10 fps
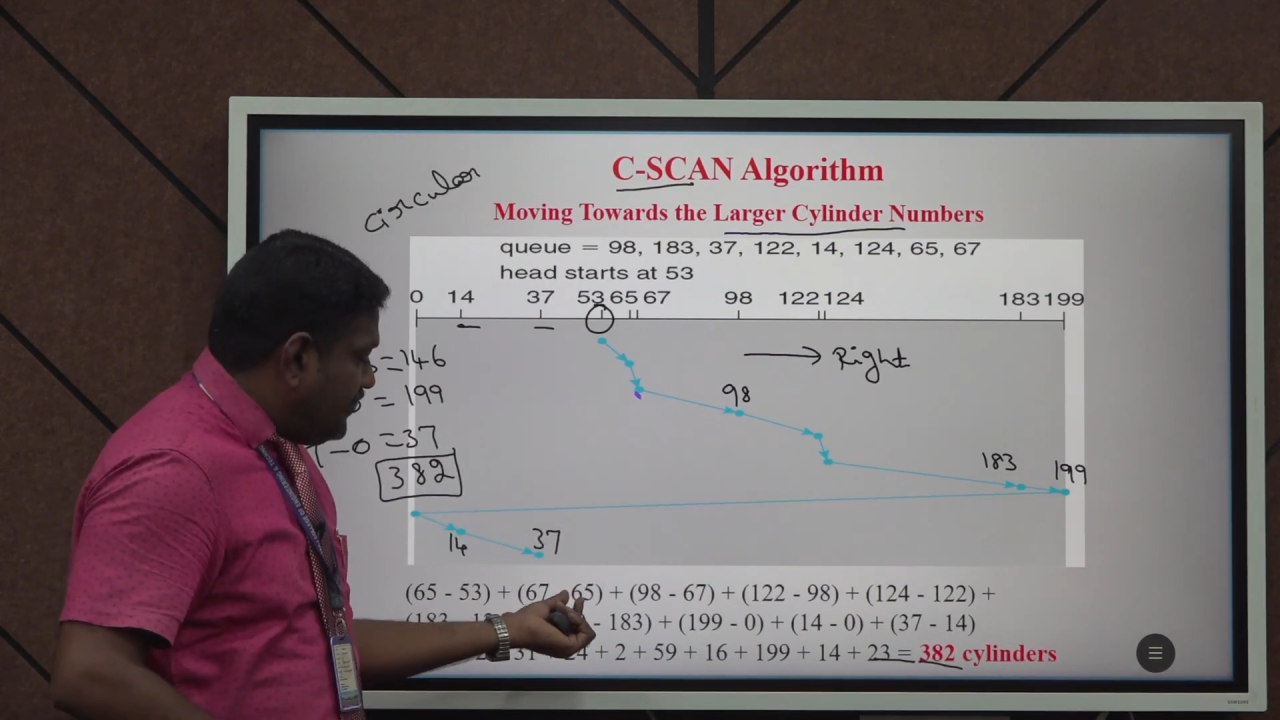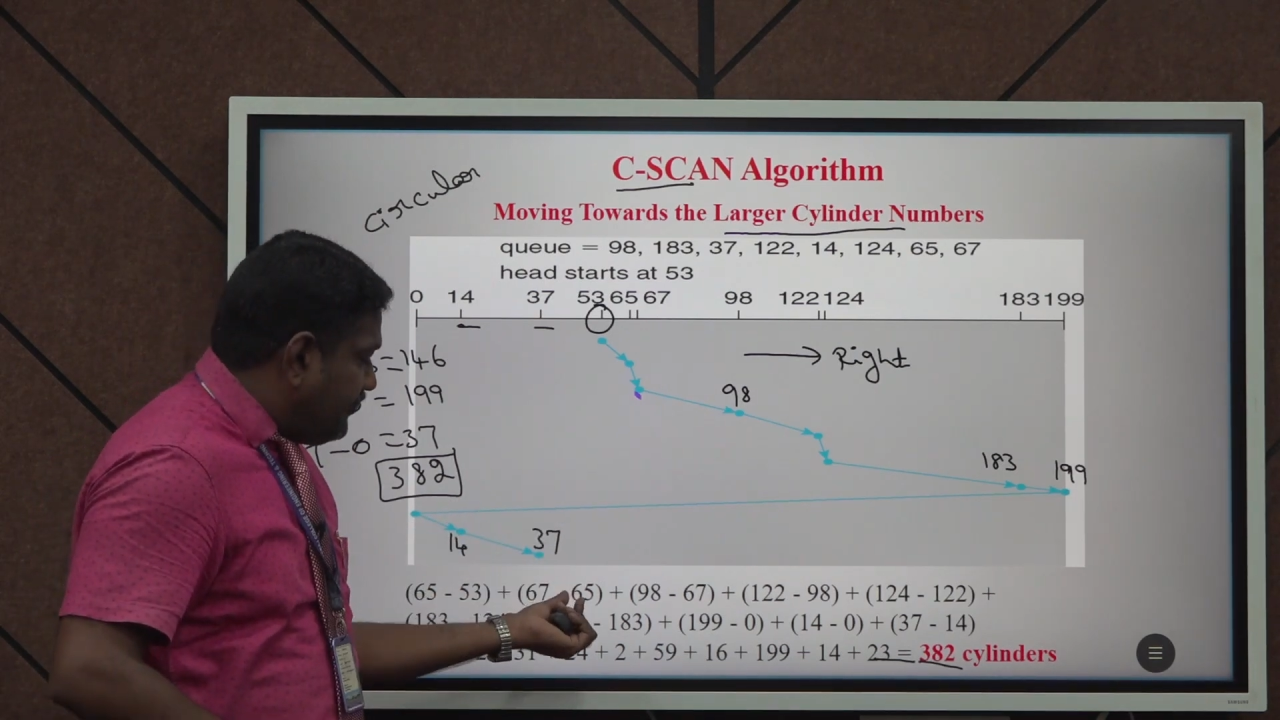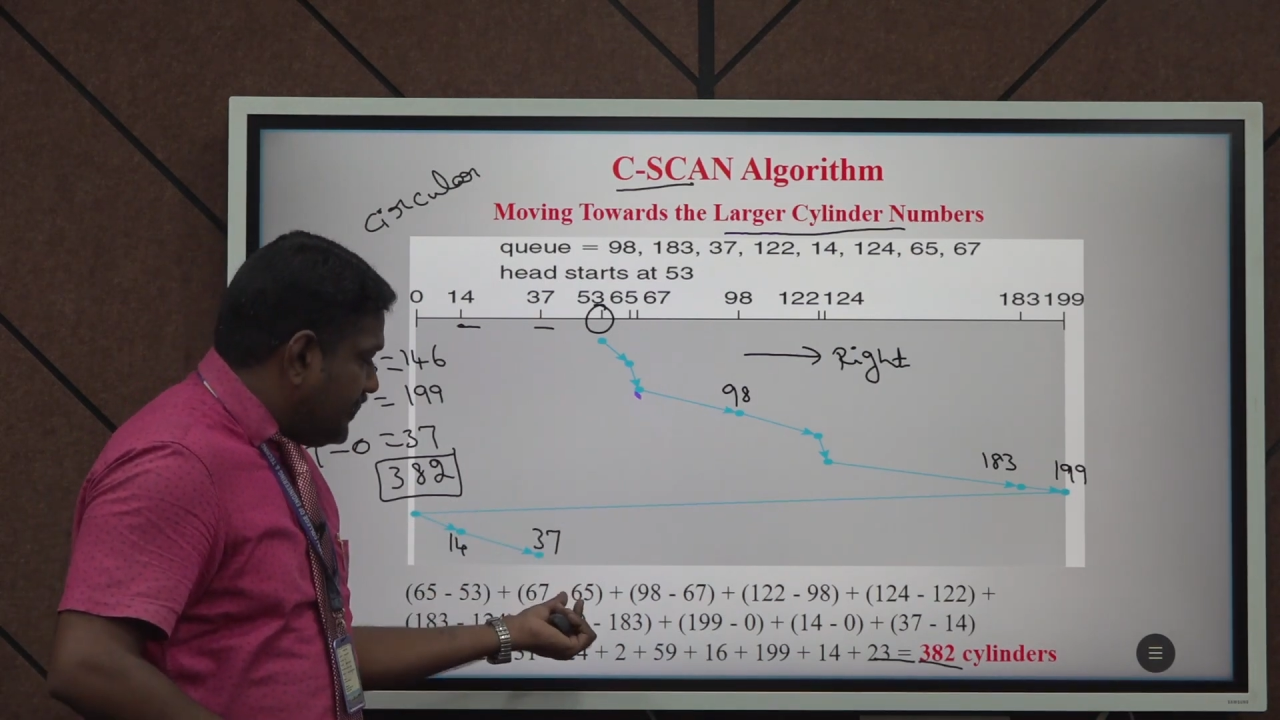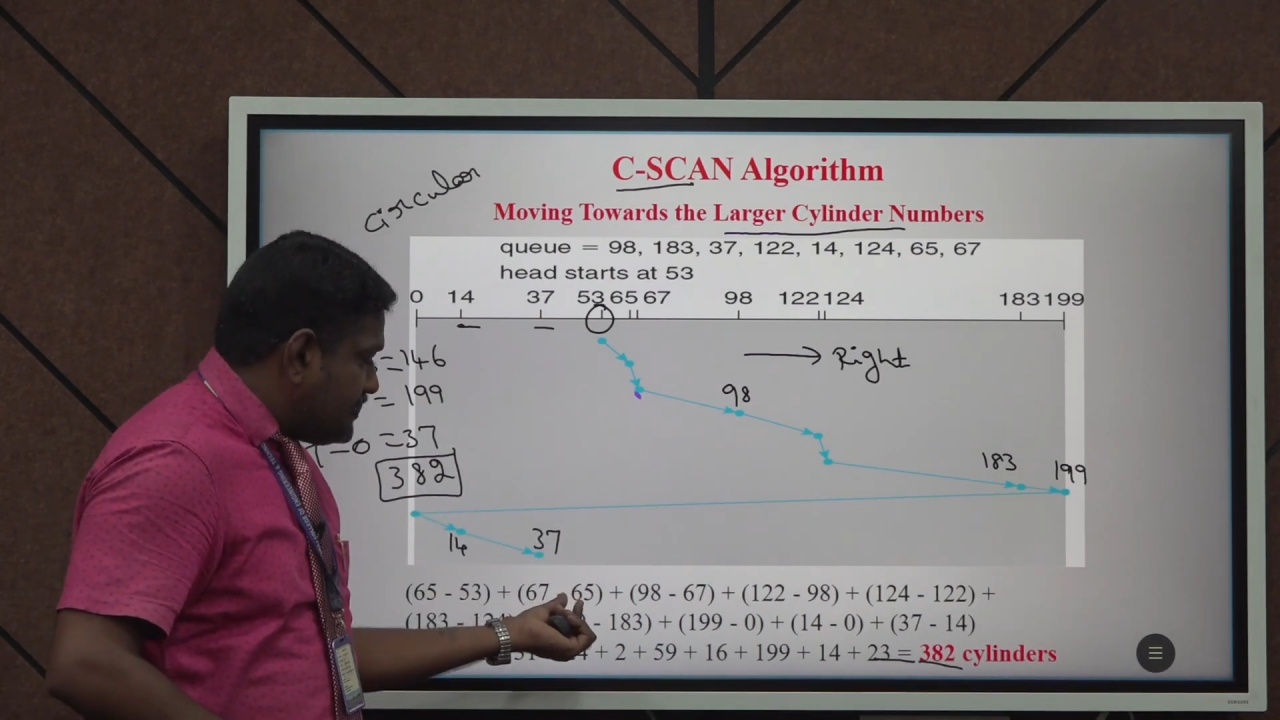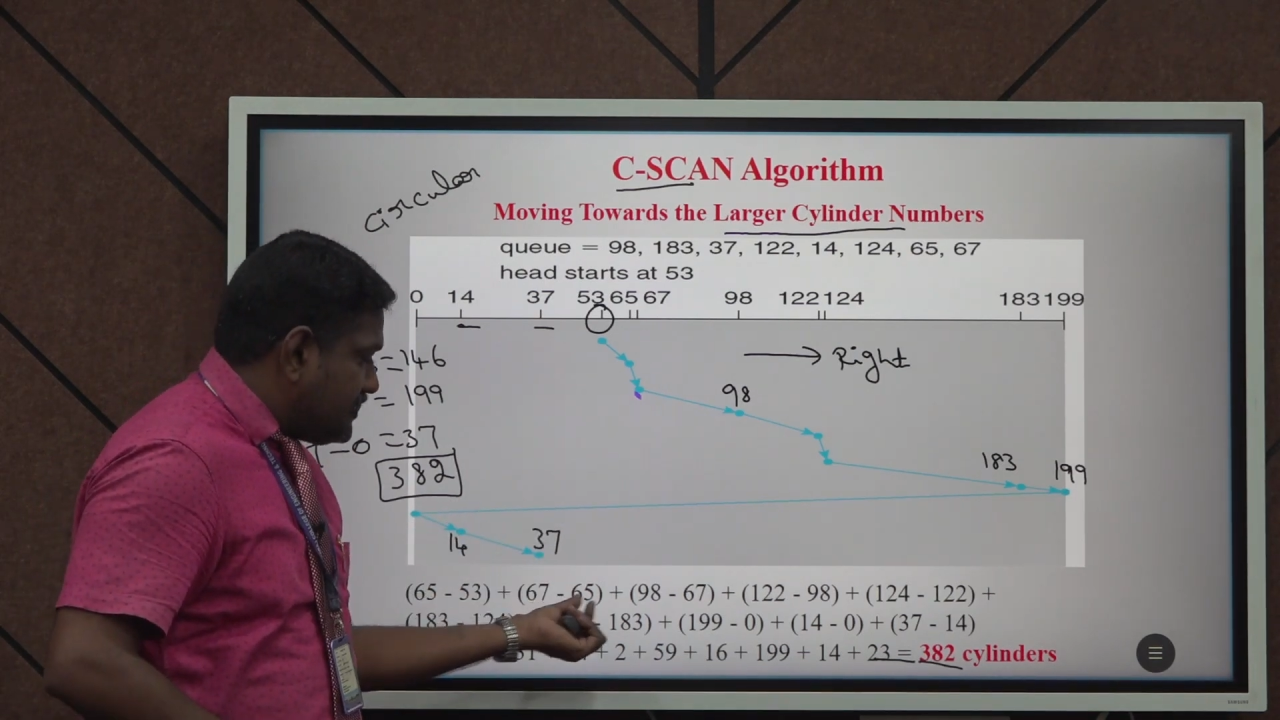
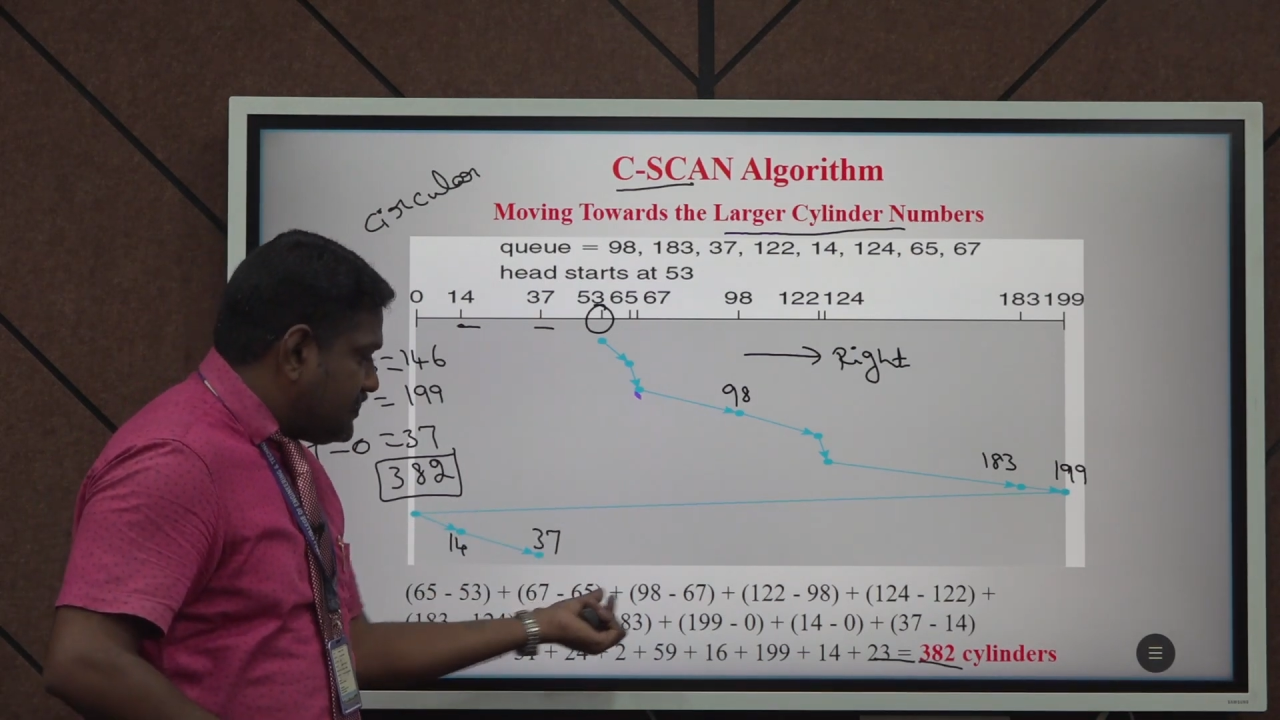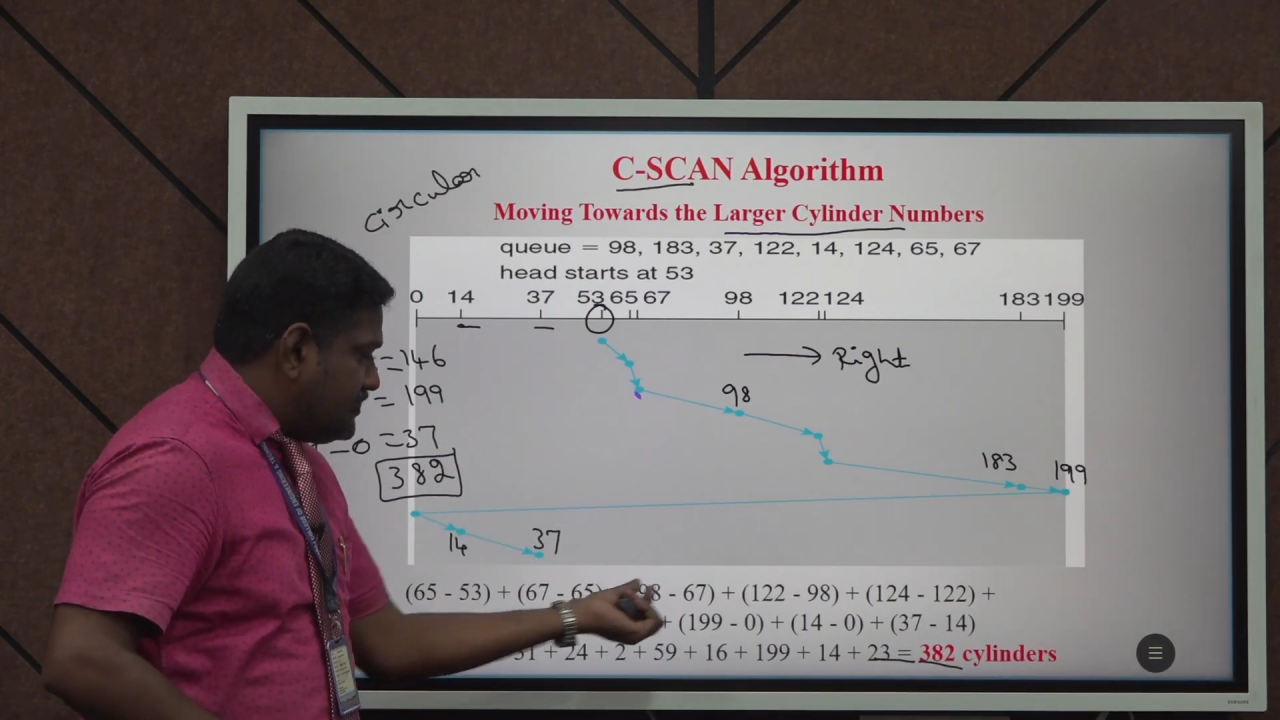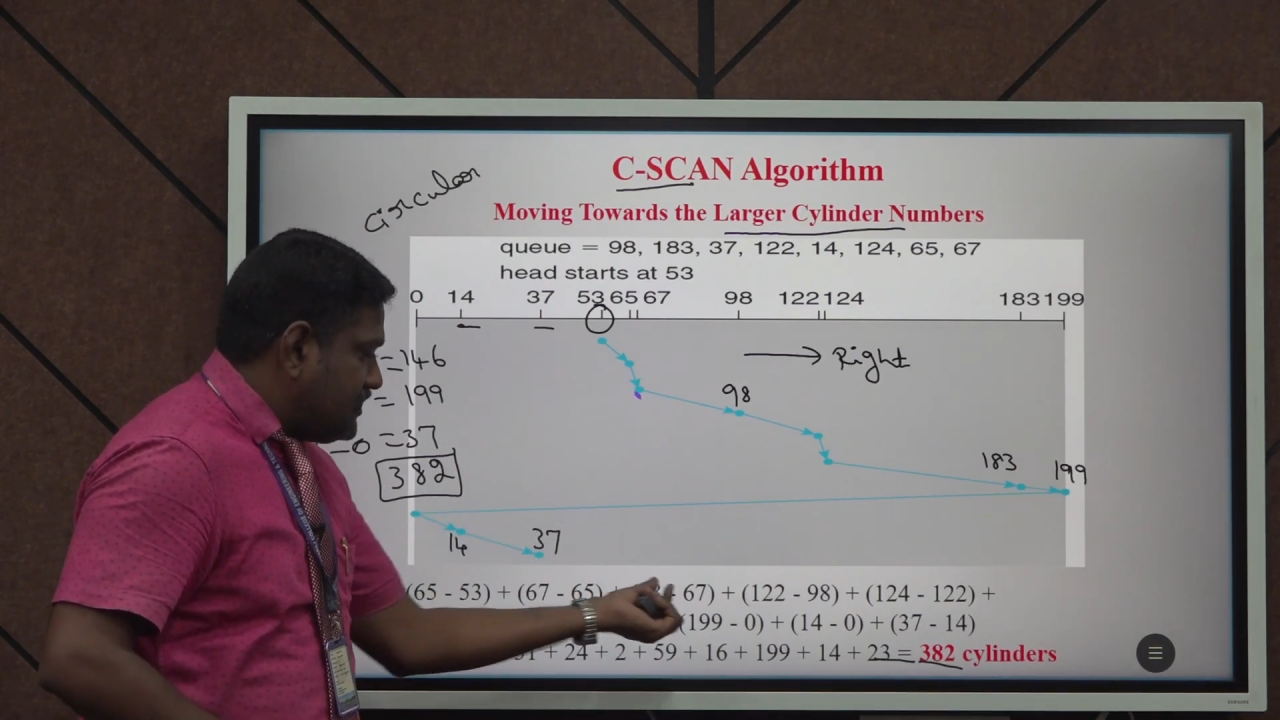differences,